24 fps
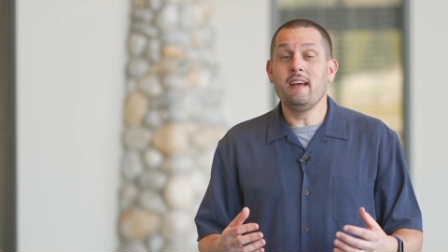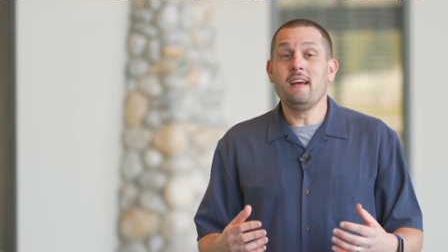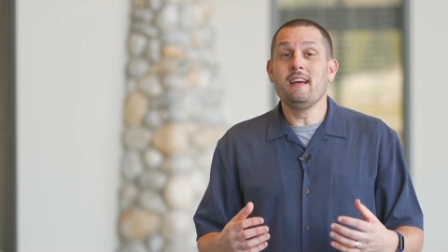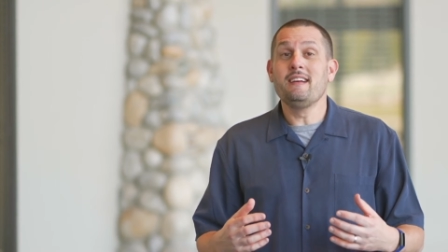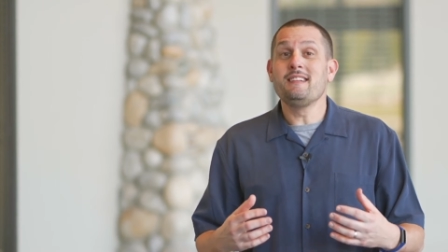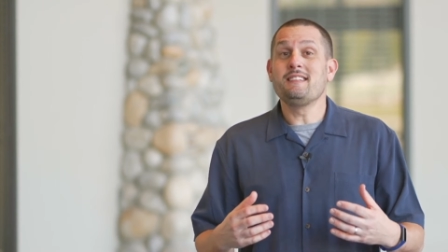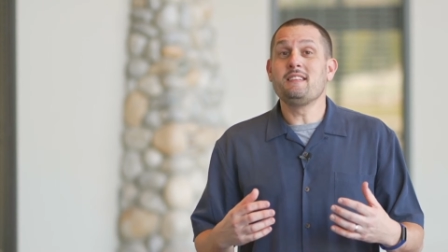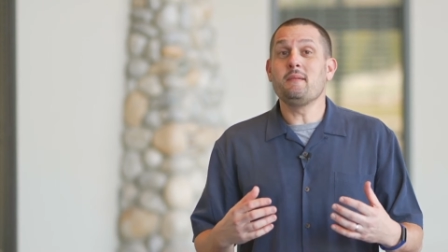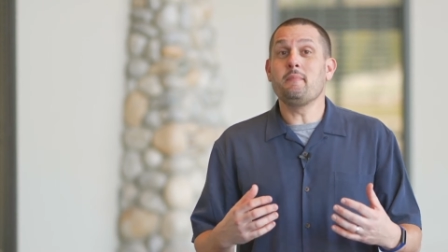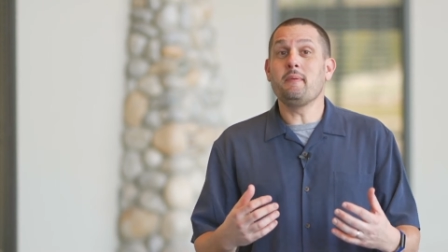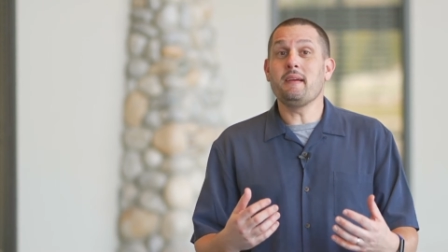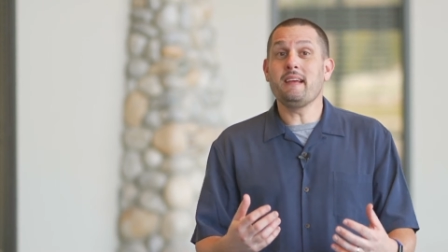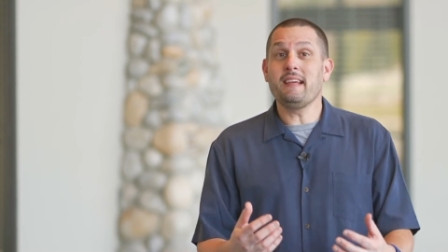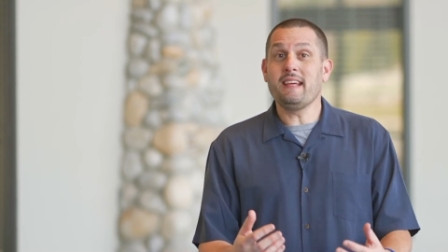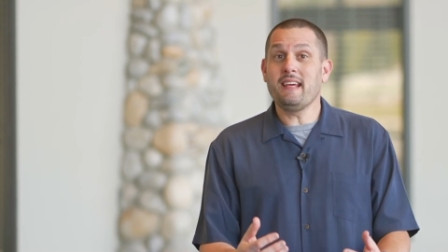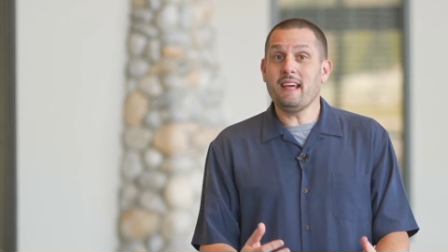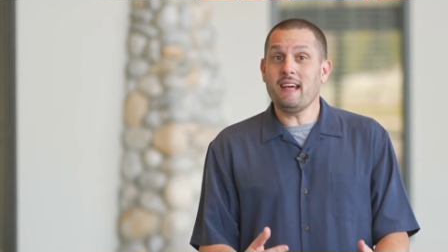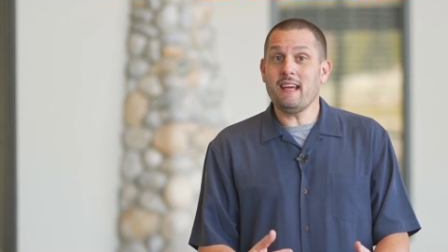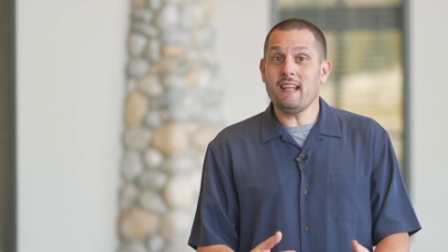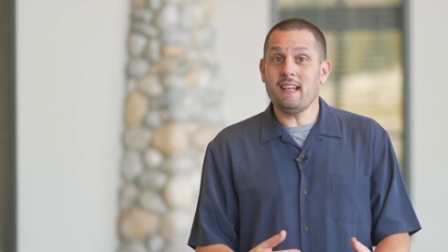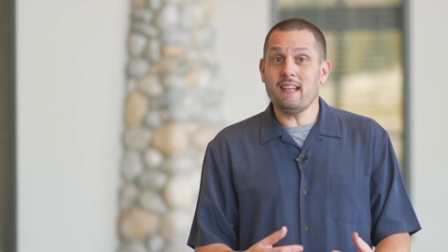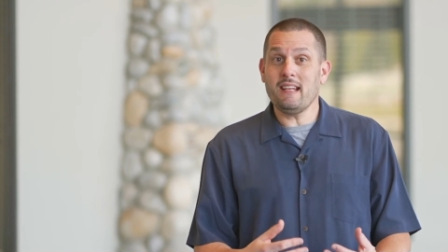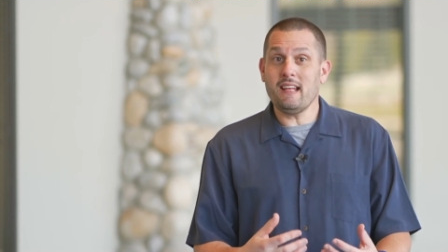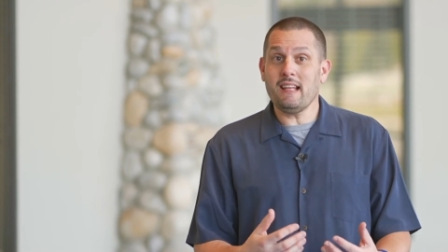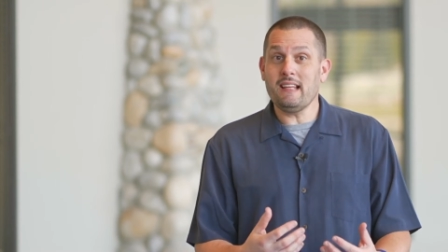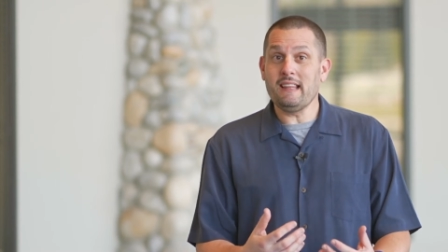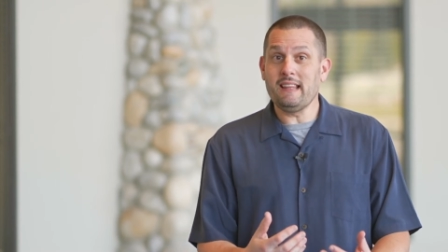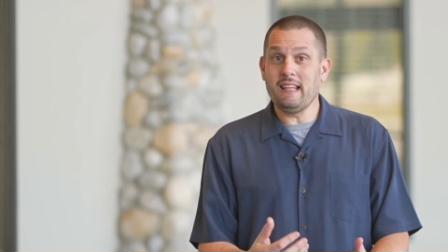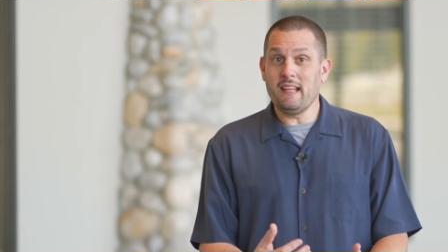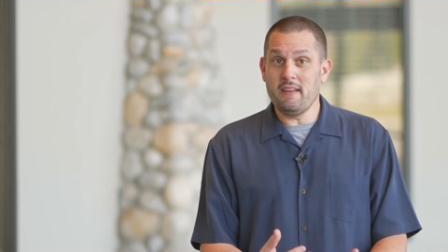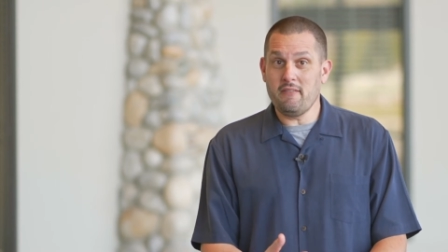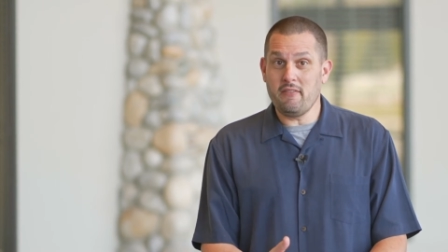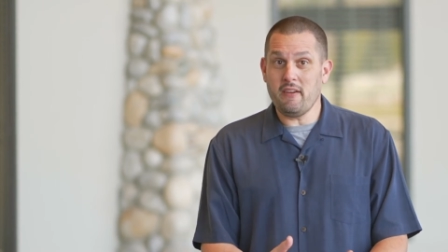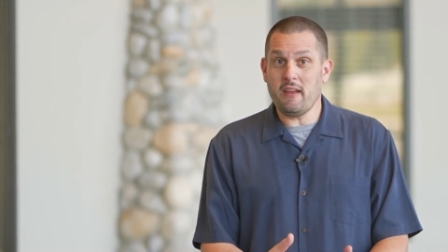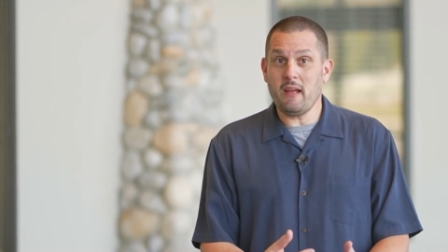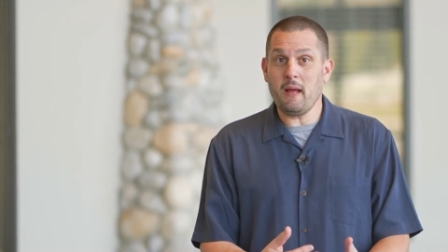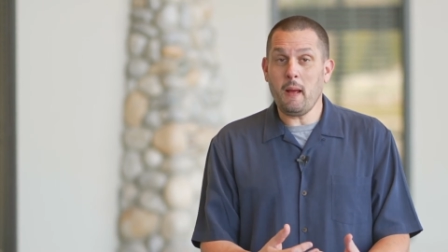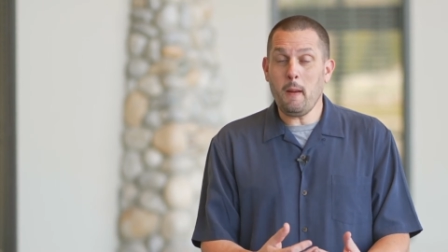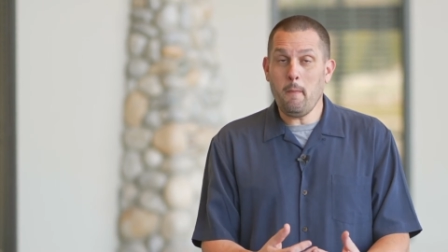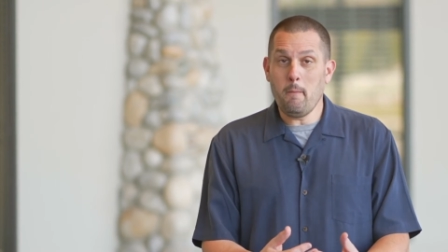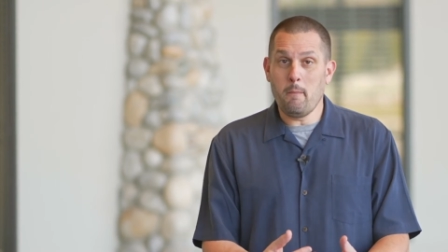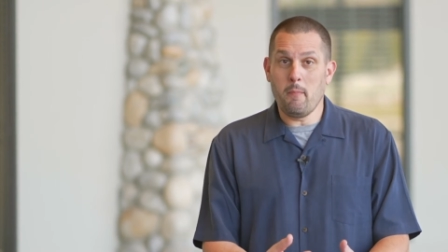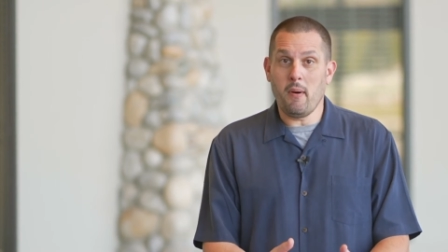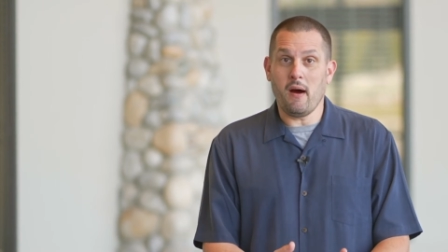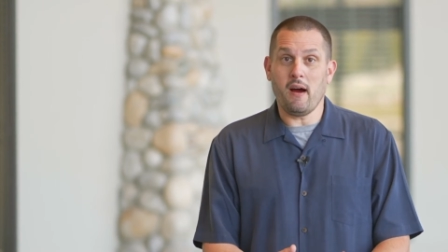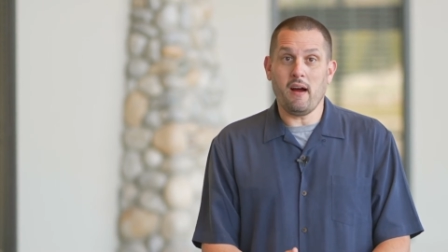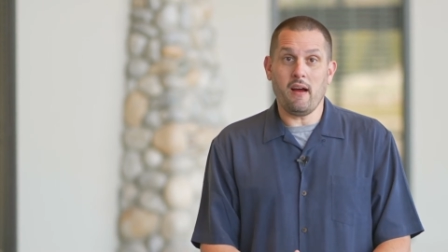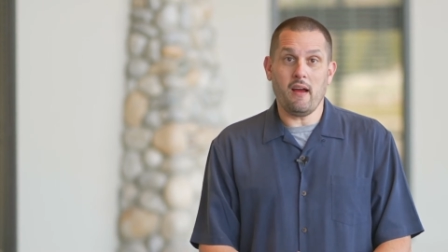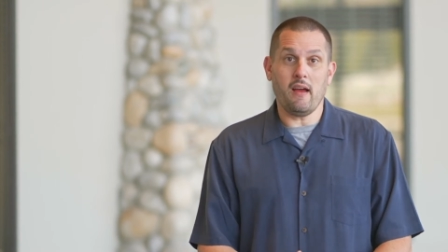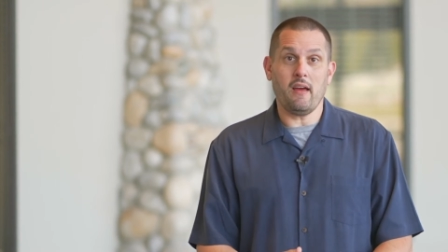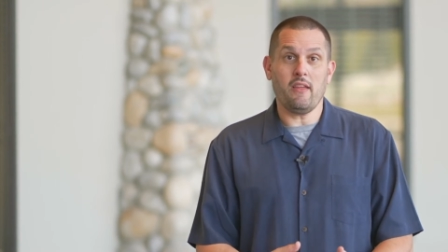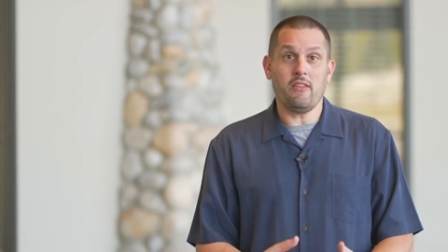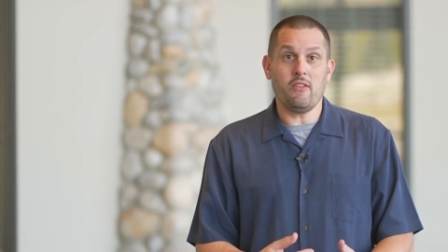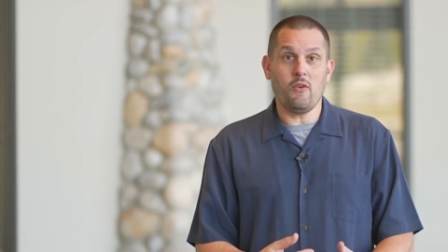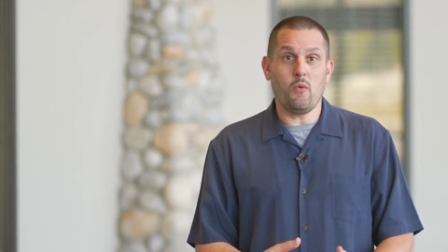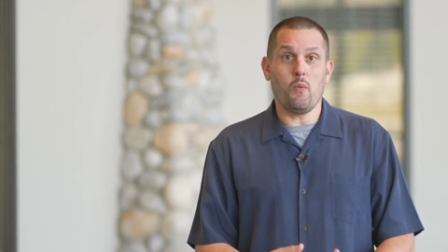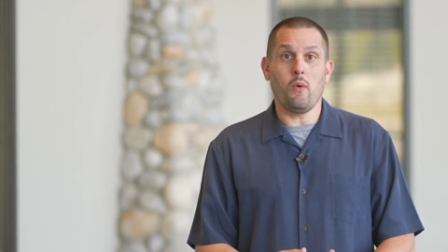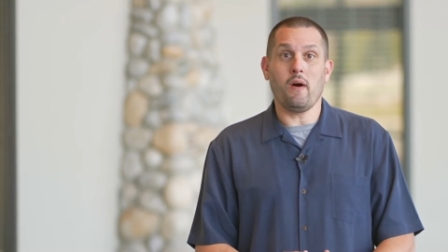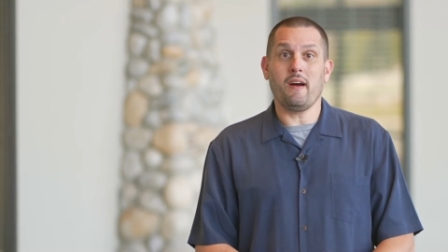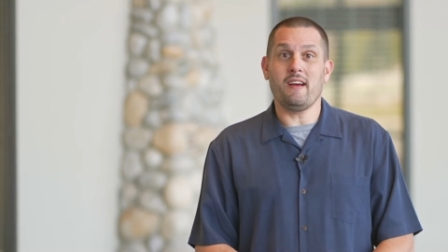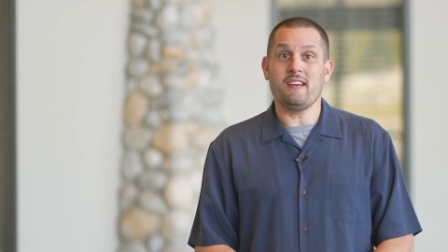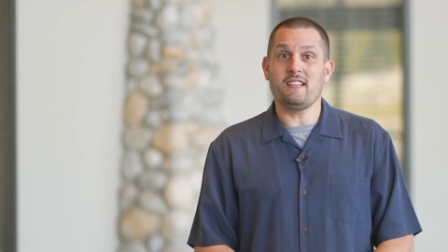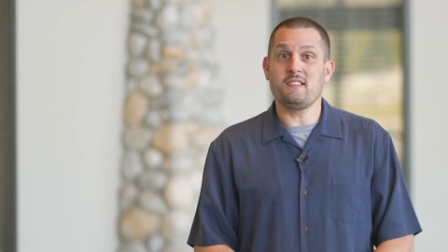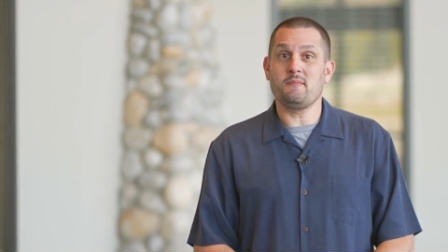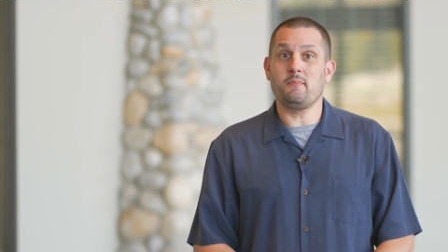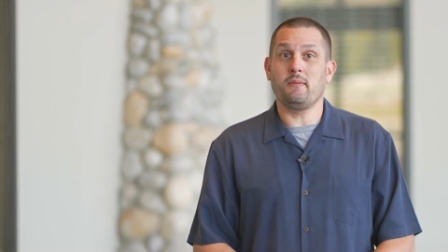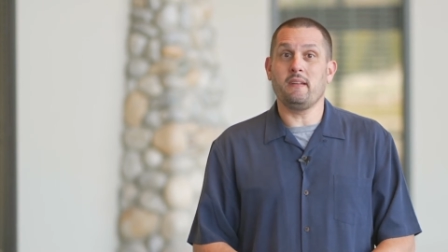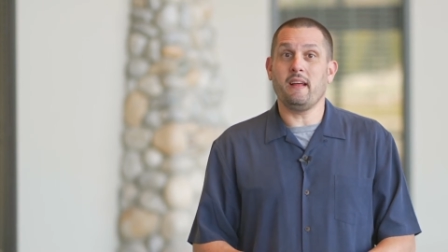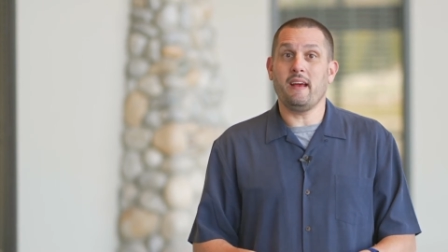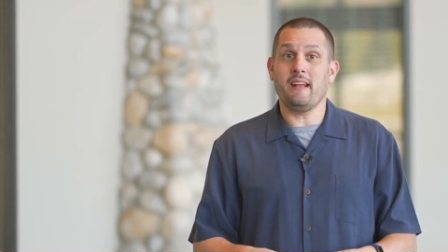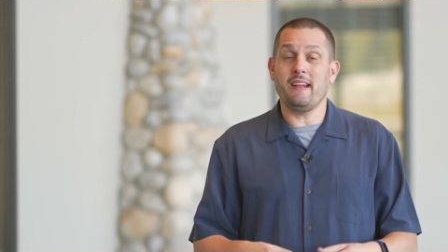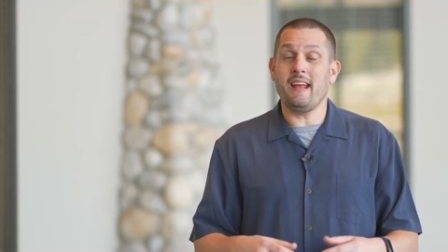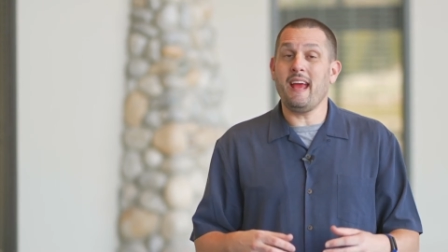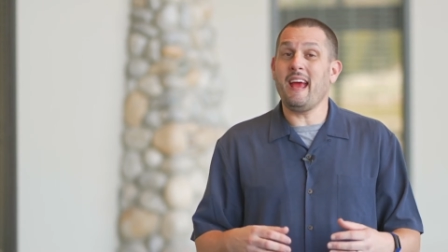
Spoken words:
to begin living by the WISE plan